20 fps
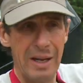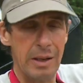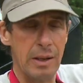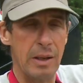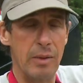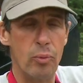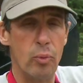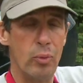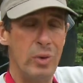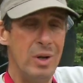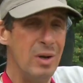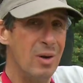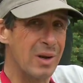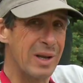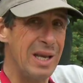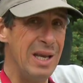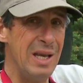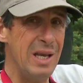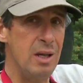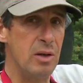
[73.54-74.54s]
And the real
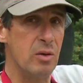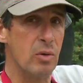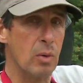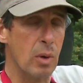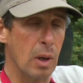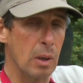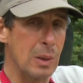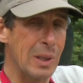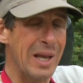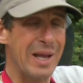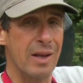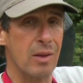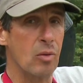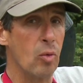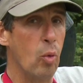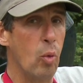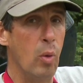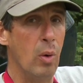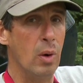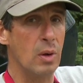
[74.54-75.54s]
key to a Lake of
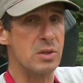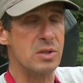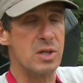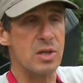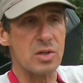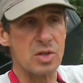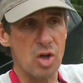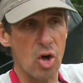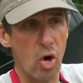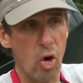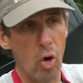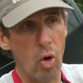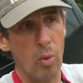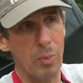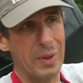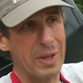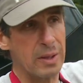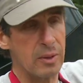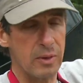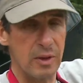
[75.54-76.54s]
the Woods is
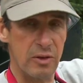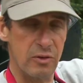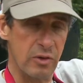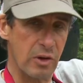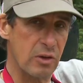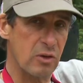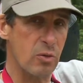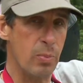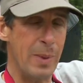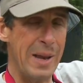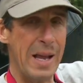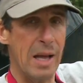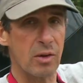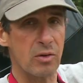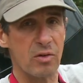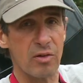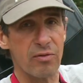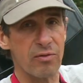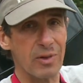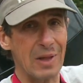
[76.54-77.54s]
combing these
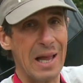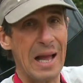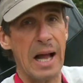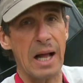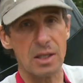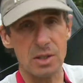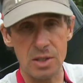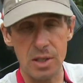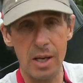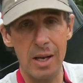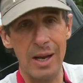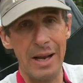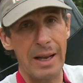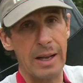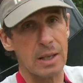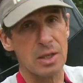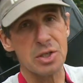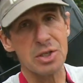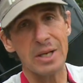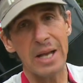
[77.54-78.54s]
expansive flats
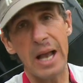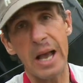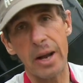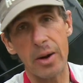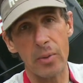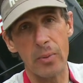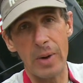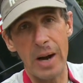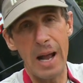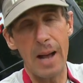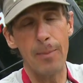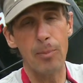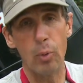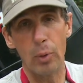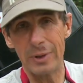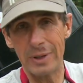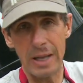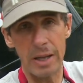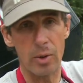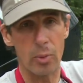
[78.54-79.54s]
in a scatter wrap
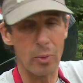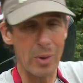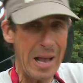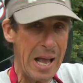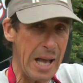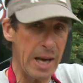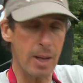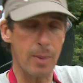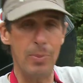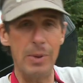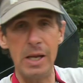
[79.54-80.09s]
with that erratic